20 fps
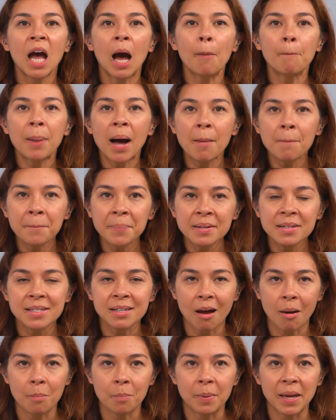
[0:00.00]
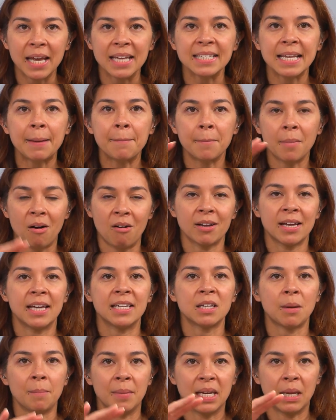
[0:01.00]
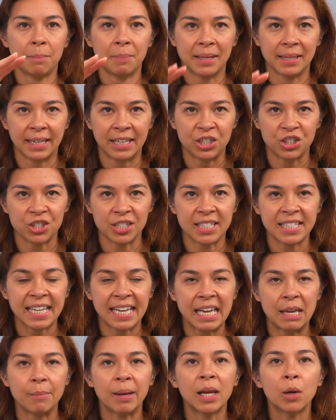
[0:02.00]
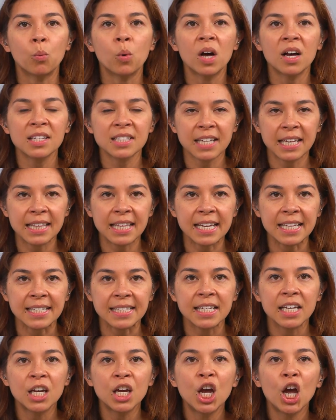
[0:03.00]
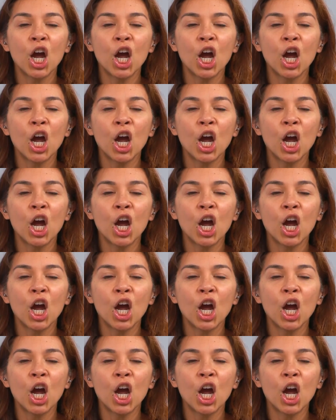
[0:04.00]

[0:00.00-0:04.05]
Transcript: A pump and dump is a market manipulation scheme, and it works like this.